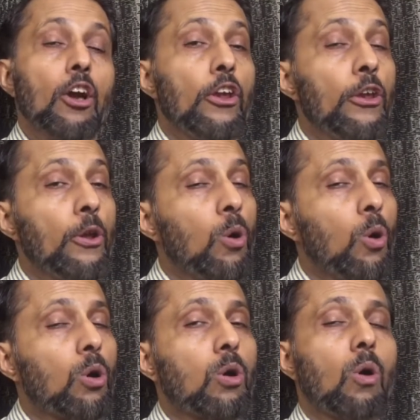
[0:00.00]

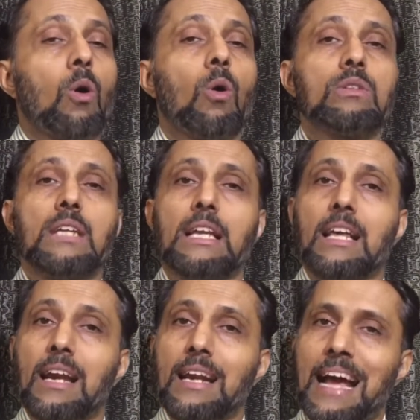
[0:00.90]
nor cause
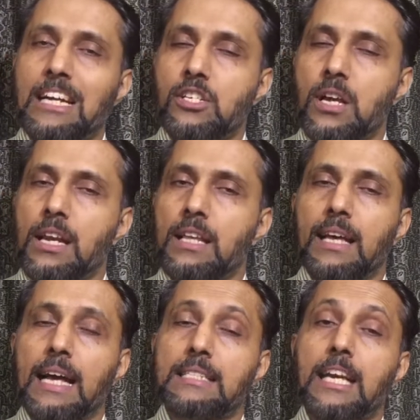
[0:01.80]
any reduction in
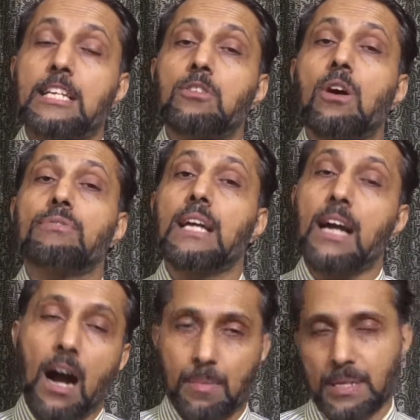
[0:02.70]
the assets of the
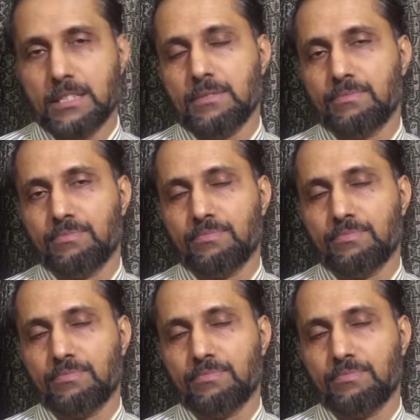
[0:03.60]
government.